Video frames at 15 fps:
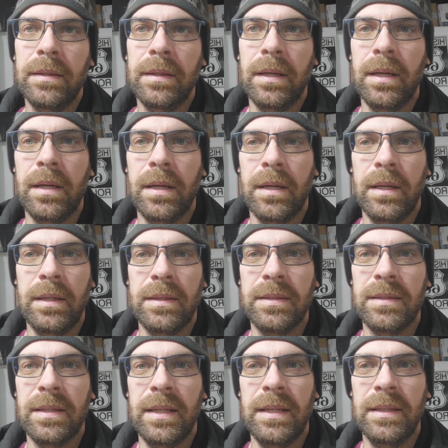
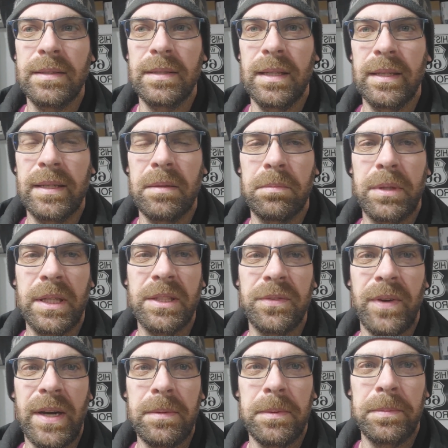It's like compressed
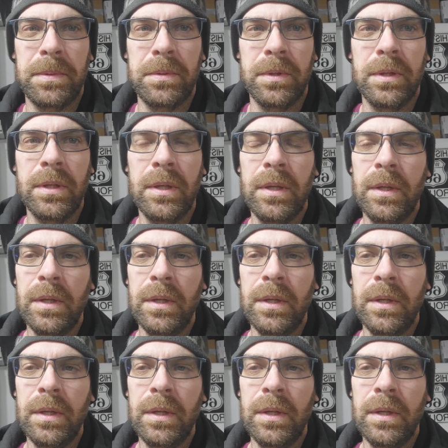fiberboard.